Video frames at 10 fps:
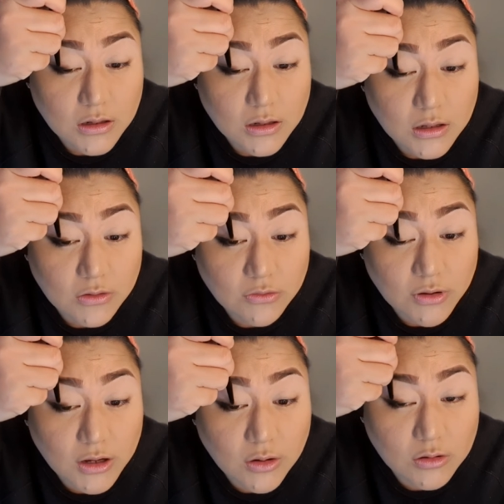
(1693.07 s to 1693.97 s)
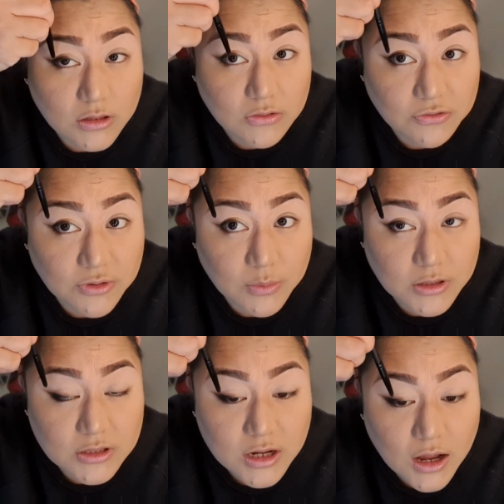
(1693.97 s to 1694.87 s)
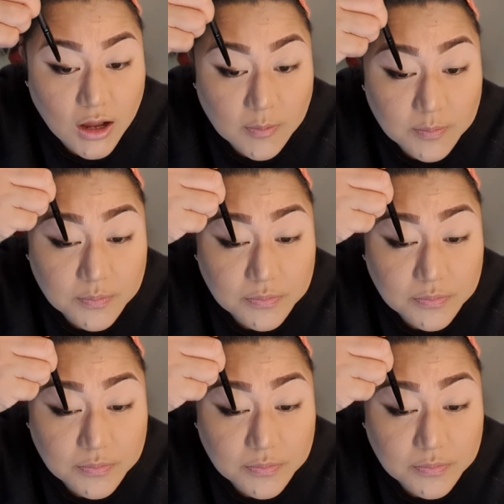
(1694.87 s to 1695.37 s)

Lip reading: And if I hold it from the top,